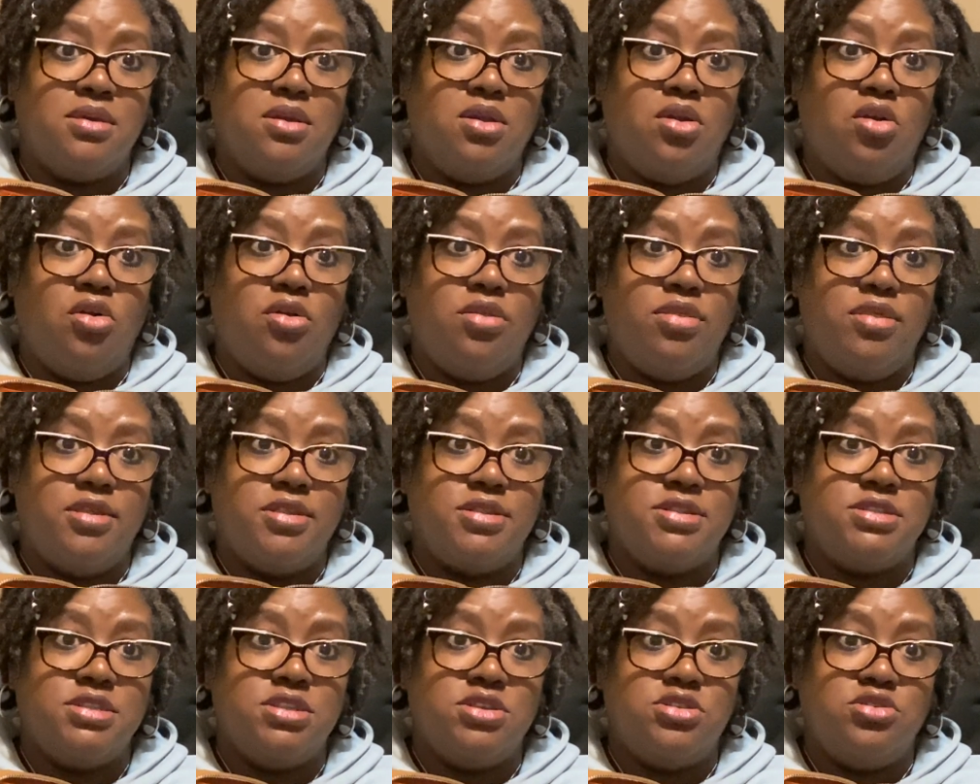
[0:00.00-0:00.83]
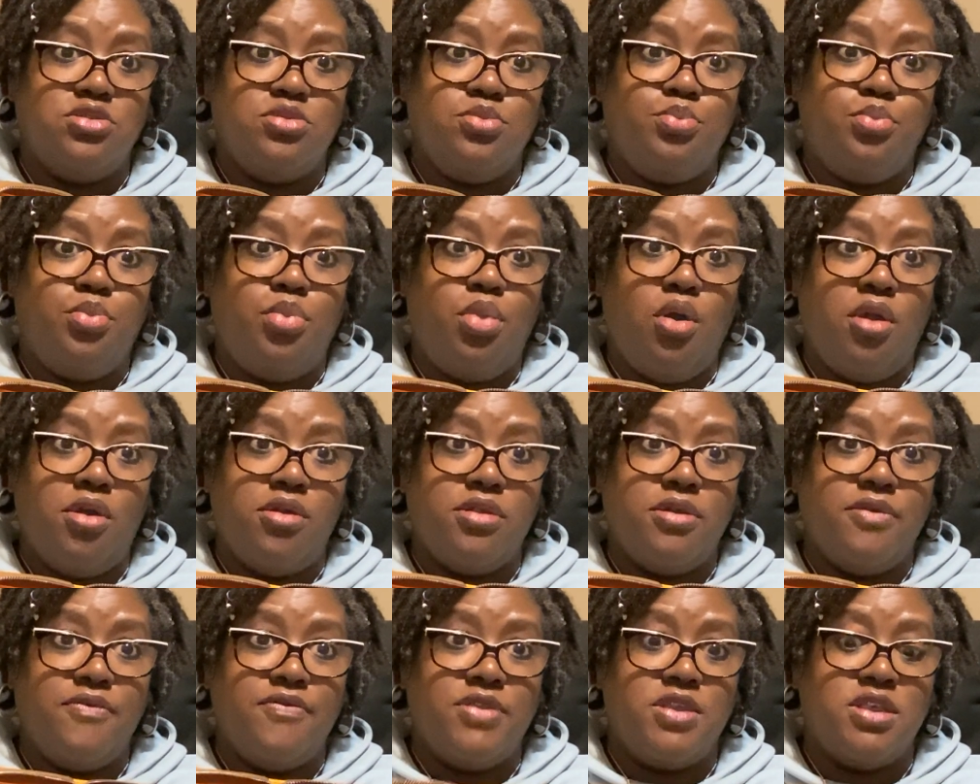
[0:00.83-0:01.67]
on the center part
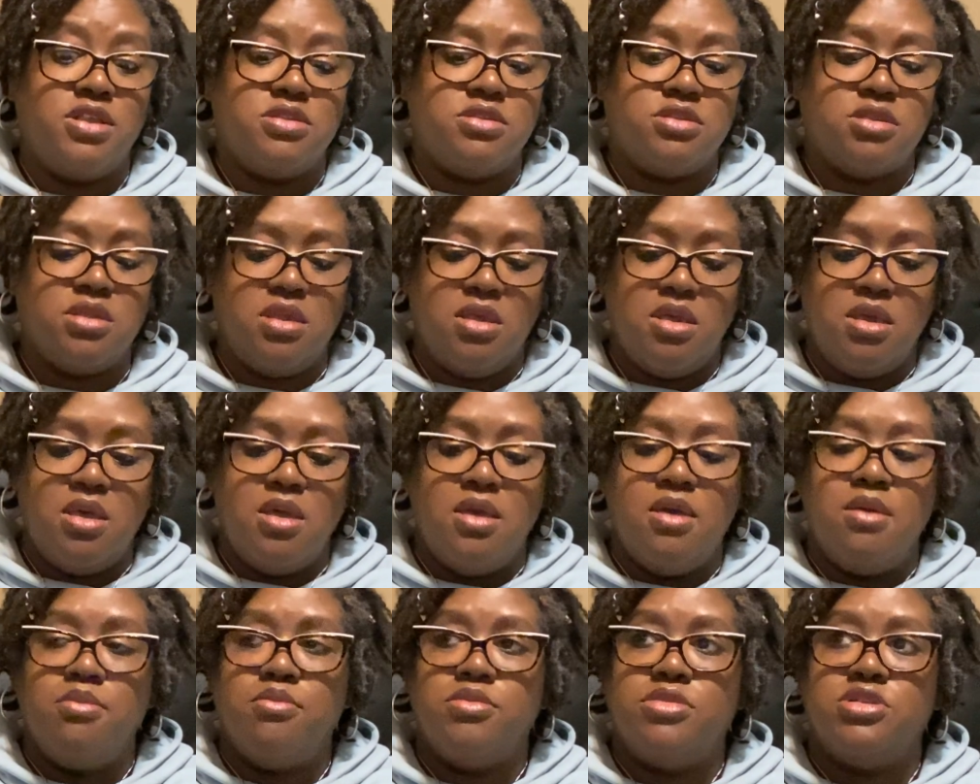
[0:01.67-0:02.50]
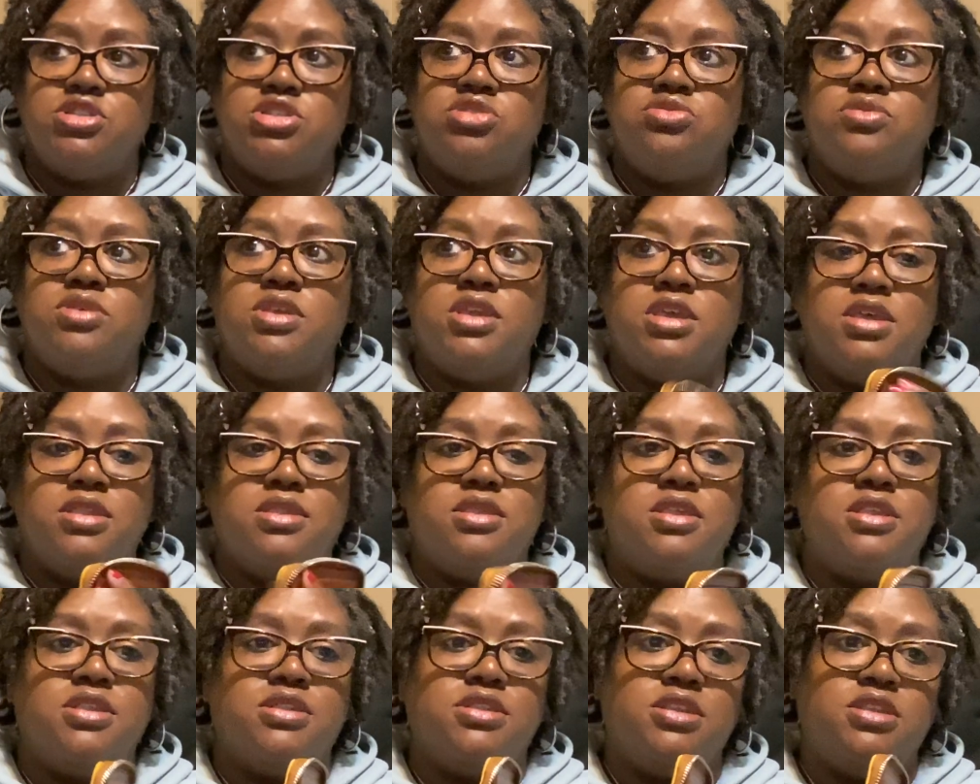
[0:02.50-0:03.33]
of this, but you get
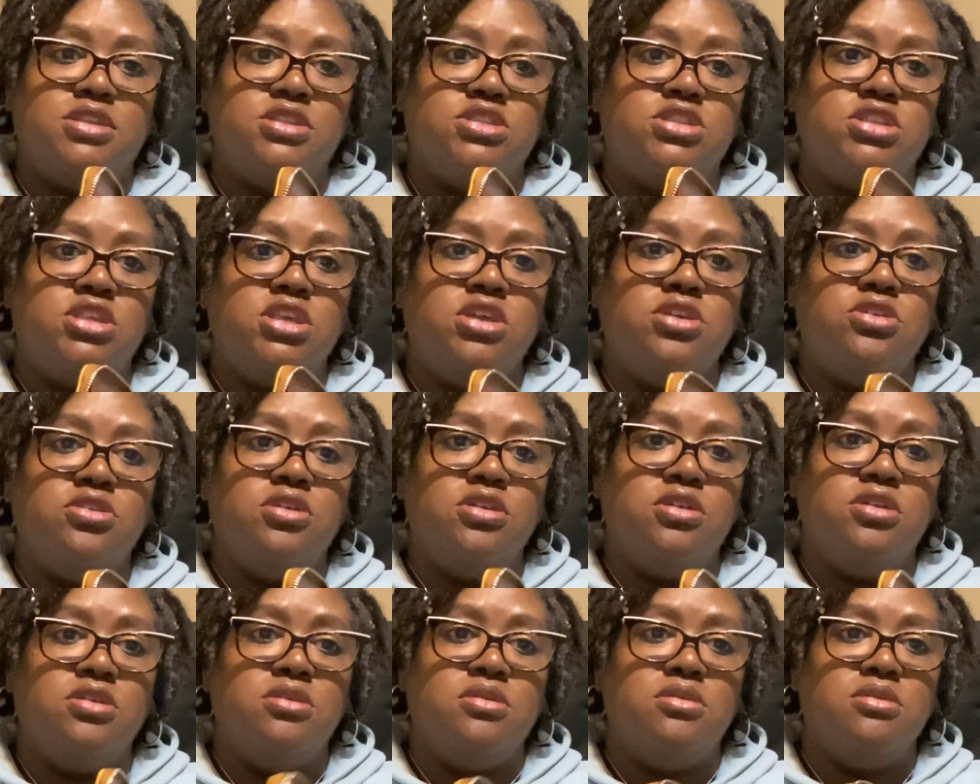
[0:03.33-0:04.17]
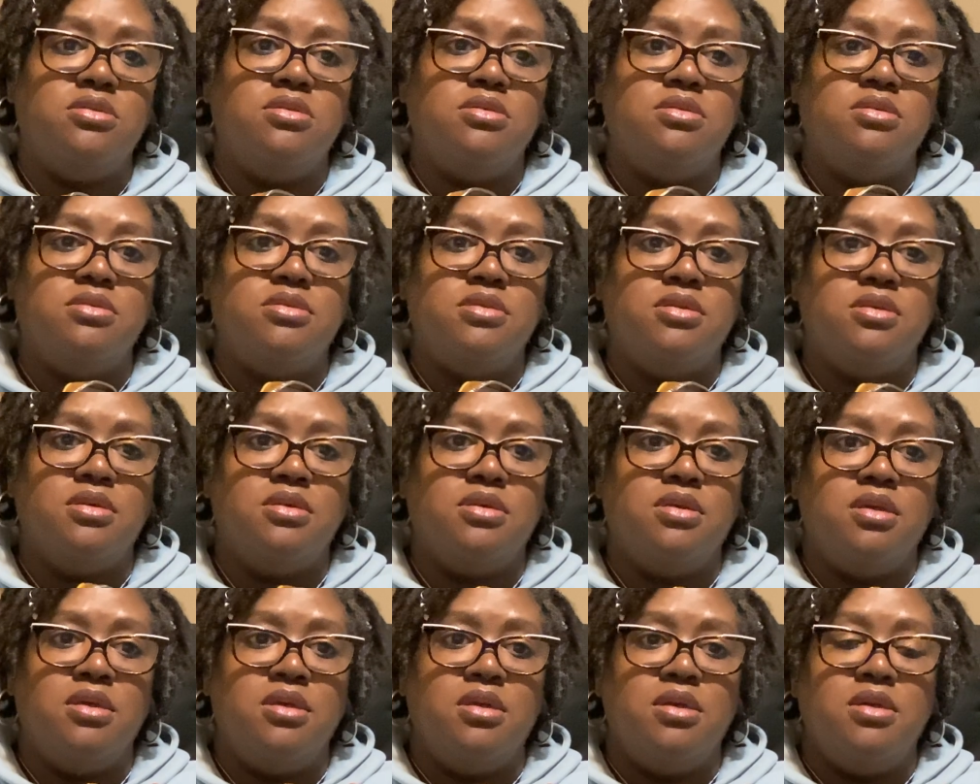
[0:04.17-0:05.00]
this interior
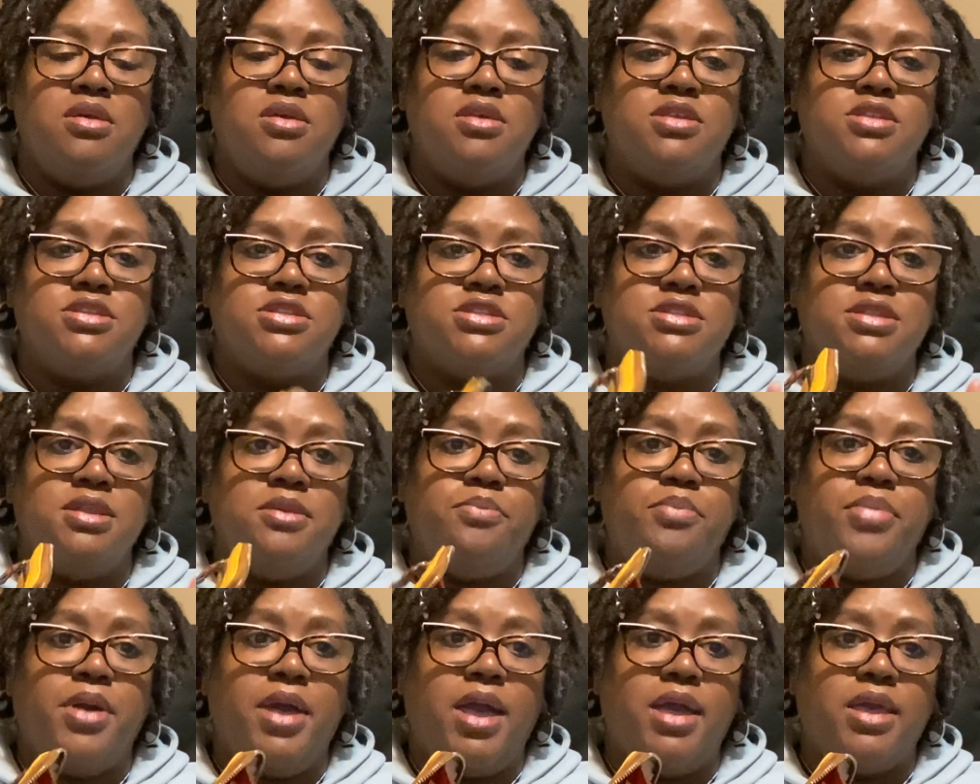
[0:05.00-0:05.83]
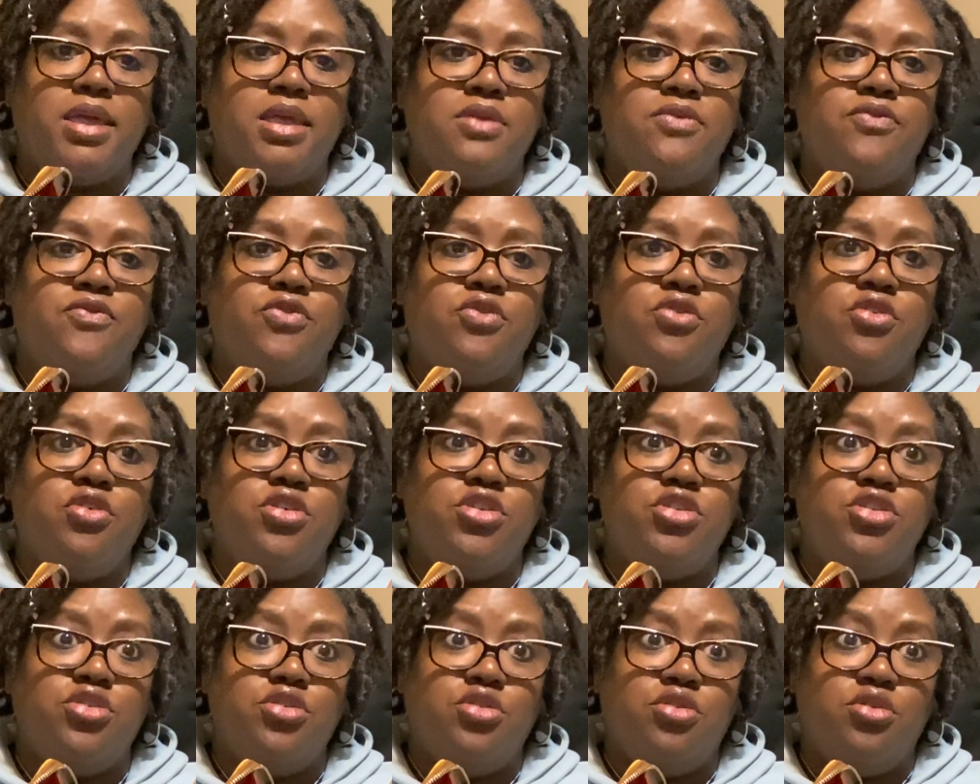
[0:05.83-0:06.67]
slip pocket for
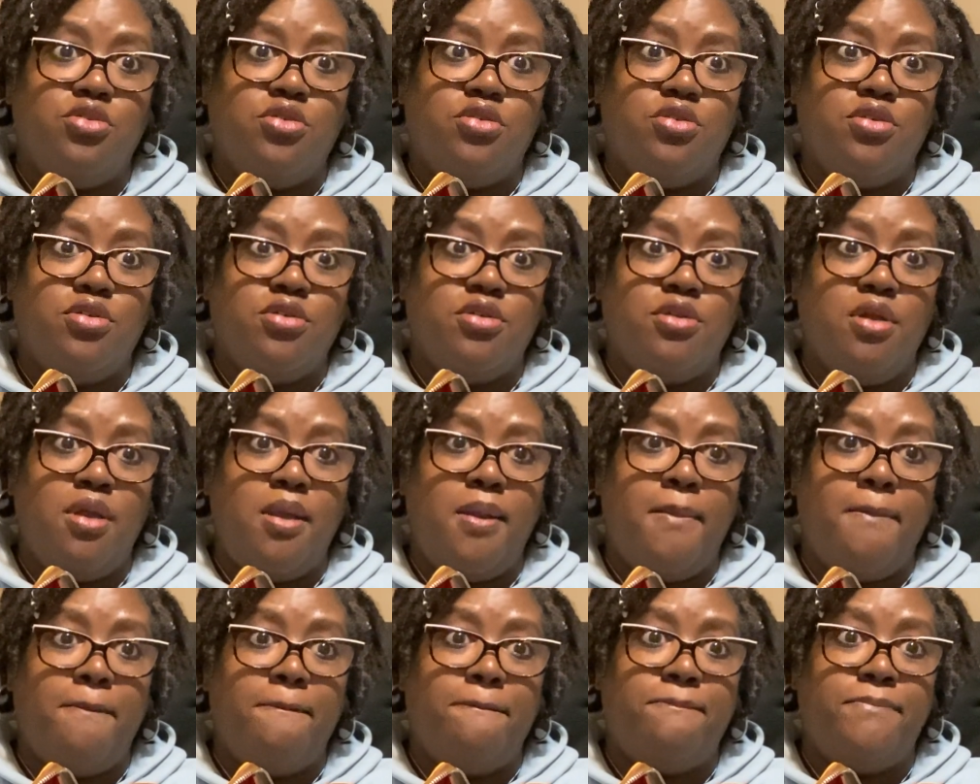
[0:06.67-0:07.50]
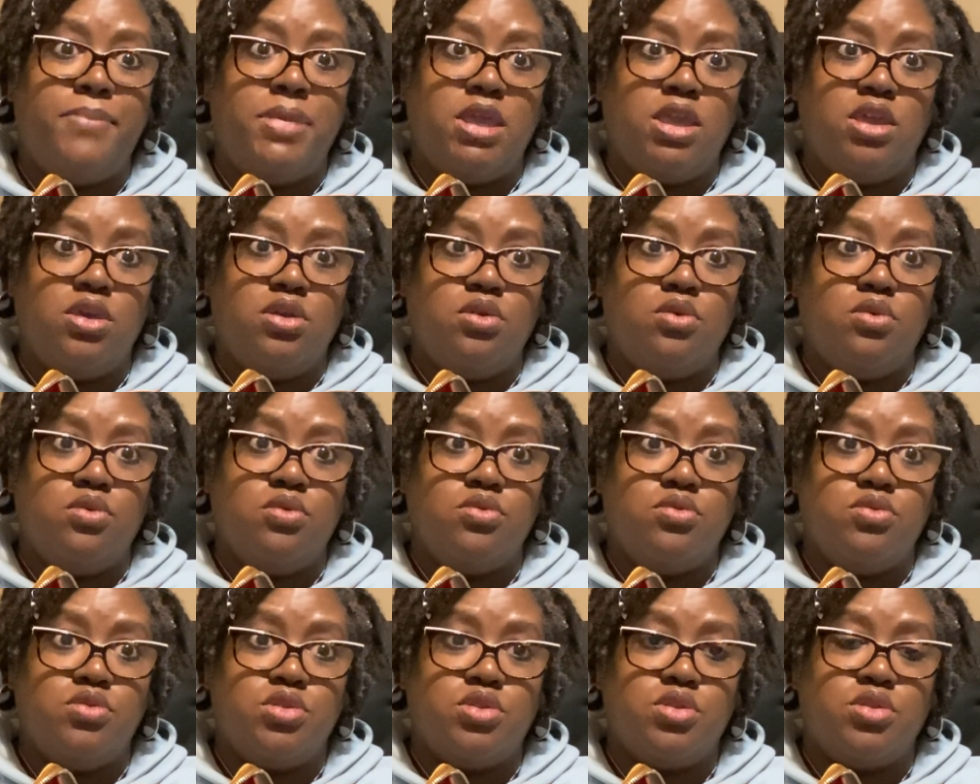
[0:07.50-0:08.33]
your
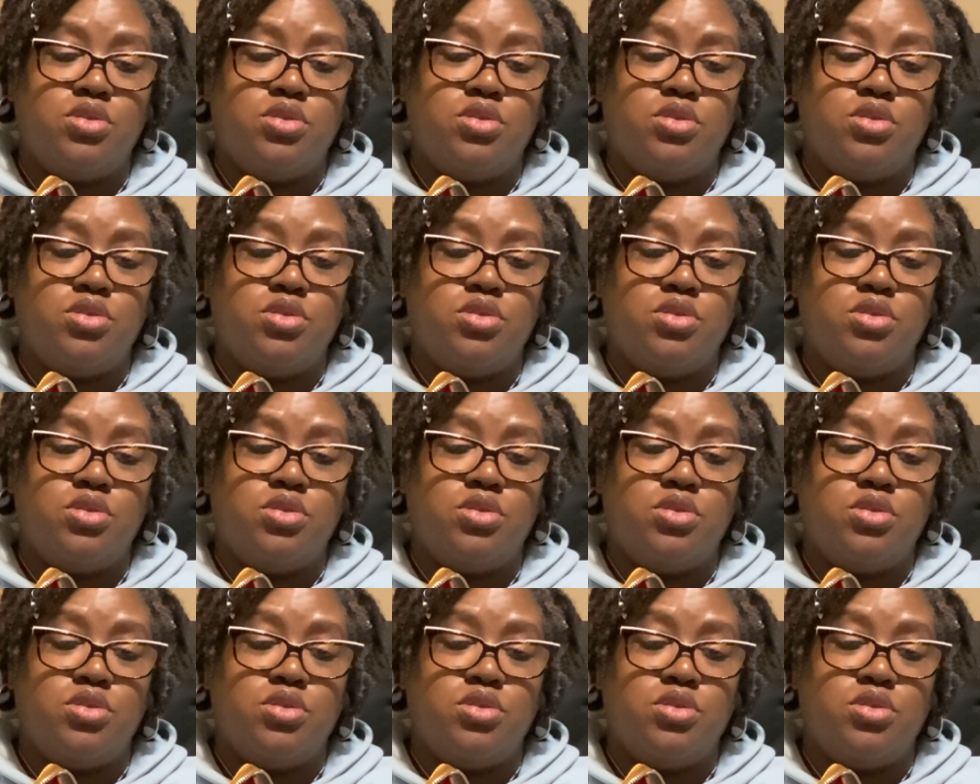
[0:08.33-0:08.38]
bills